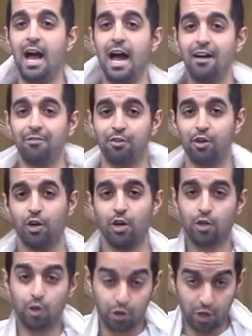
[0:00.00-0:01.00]

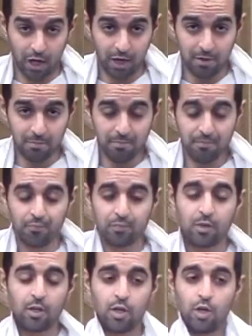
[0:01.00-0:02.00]
After you're done,
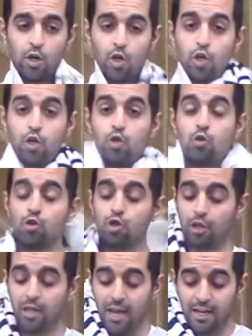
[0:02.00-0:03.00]
you
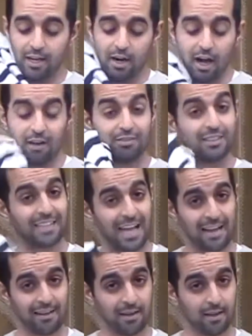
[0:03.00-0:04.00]
should take it off
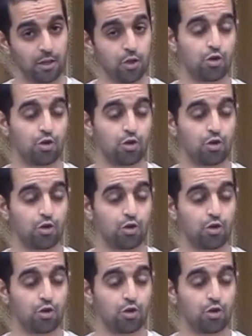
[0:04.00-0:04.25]
standing.